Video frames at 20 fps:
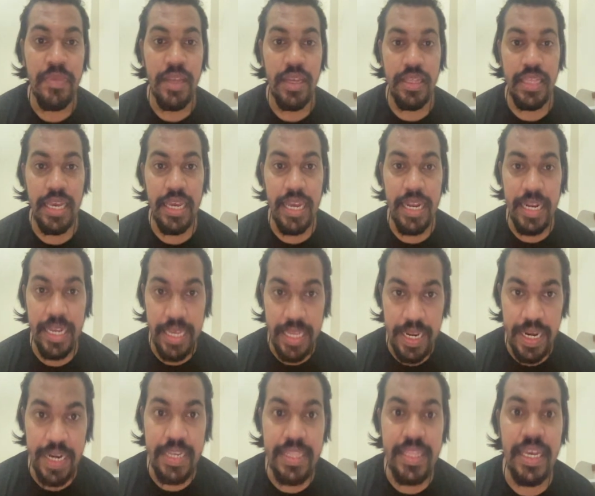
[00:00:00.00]
They can
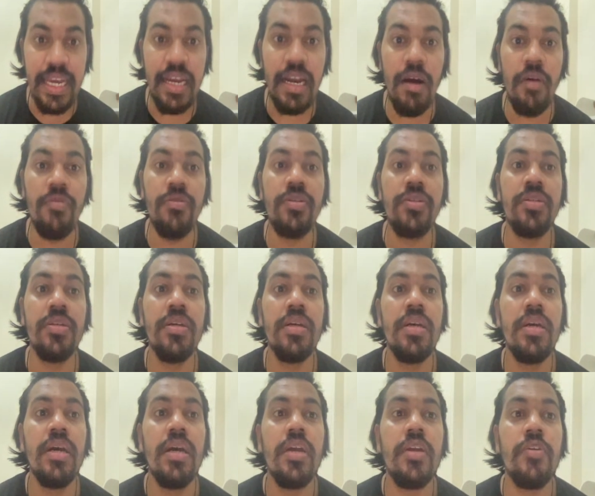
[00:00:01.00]
create the accounts,
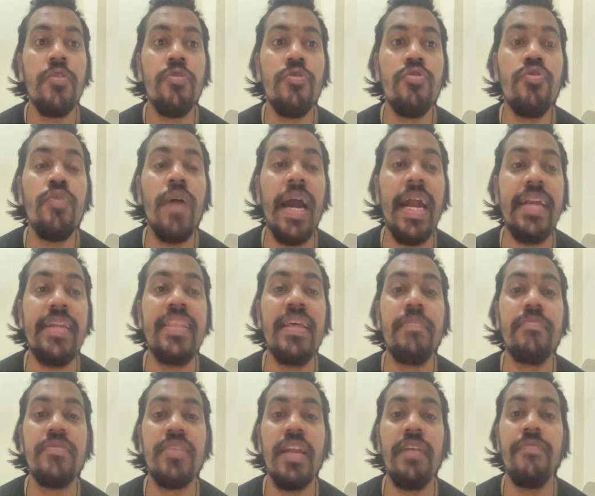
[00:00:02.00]
to hide
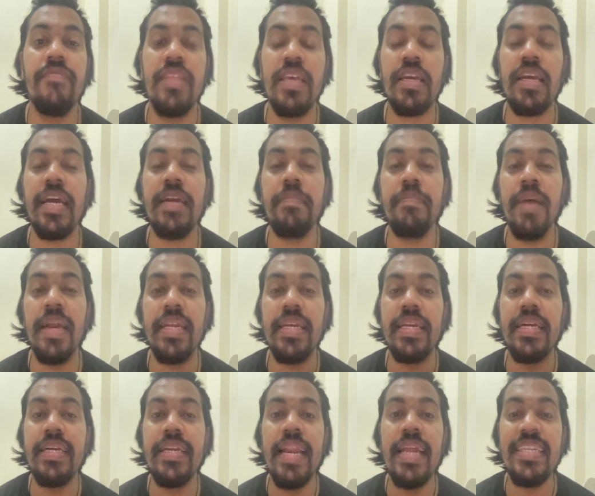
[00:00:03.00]
themselves. They can
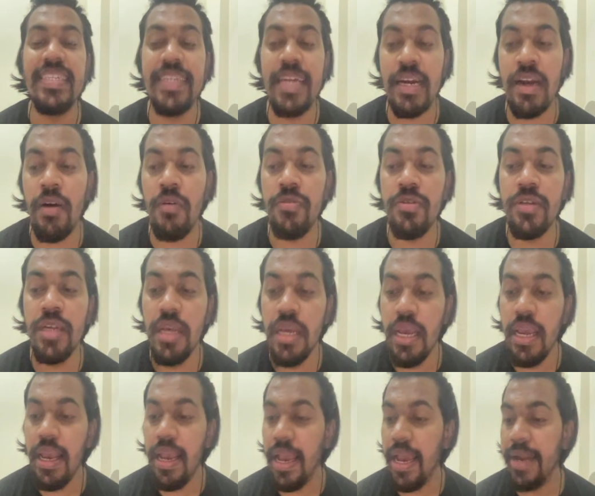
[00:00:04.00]
create legit accounts,
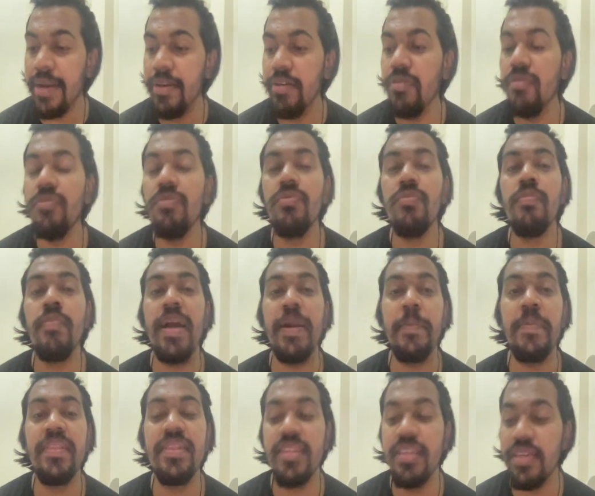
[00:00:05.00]
and you
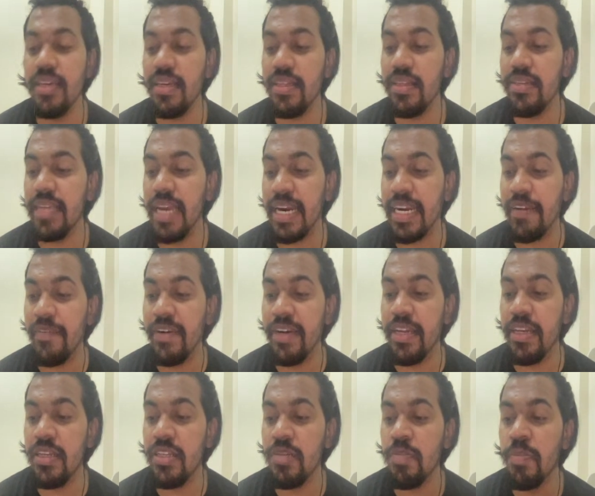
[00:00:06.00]
might be thinking this
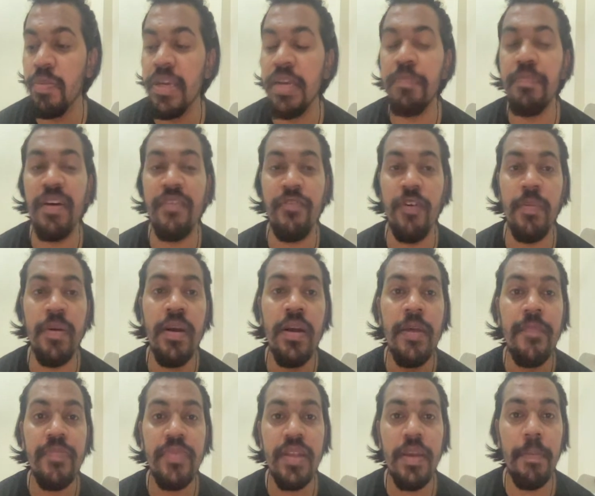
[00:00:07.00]
activity is being performed
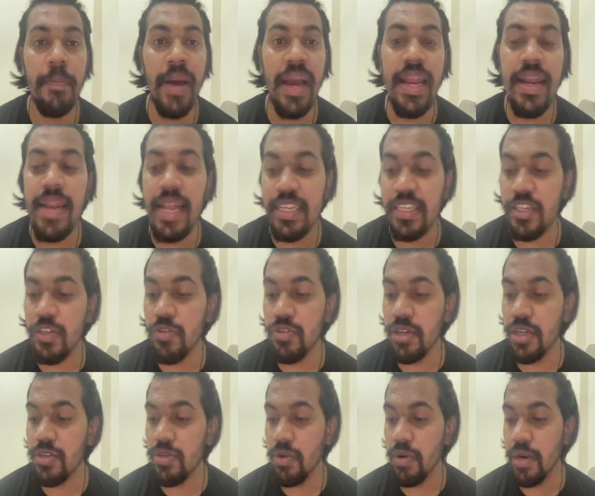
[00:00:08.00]
by legit
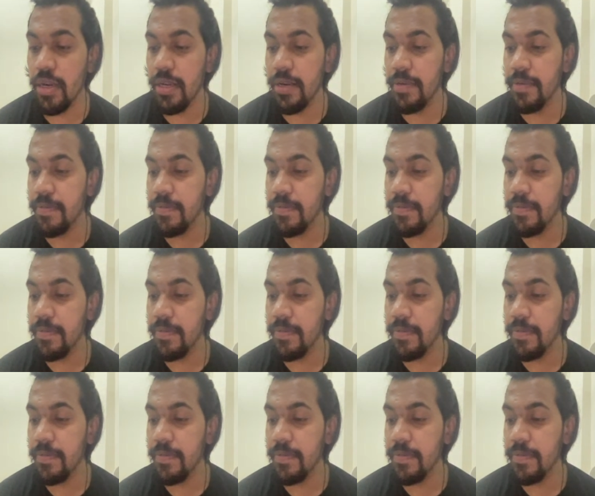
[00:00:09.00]
users only.